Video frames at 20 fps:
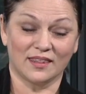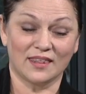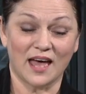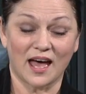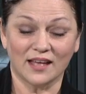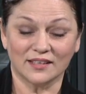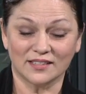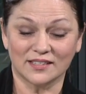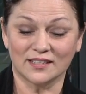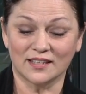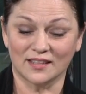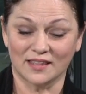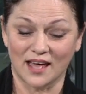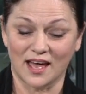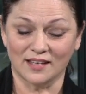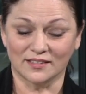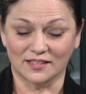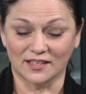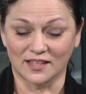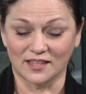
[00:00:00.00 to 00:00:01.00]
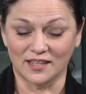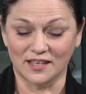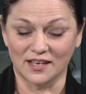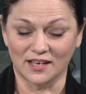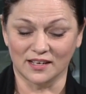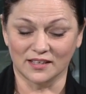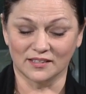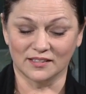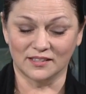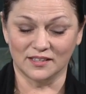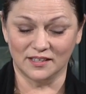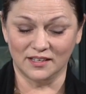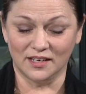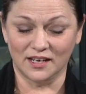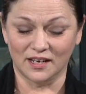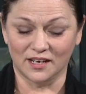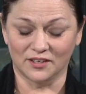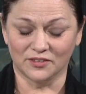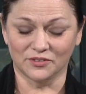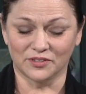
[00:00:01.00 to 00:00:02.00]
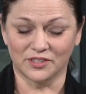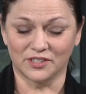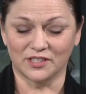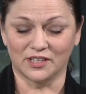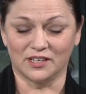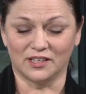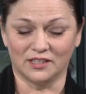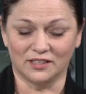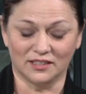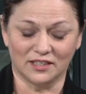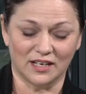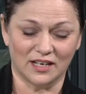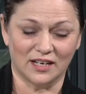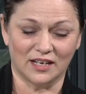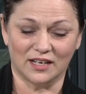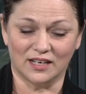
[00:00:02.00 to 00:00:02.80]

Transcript: That's the thing. City Council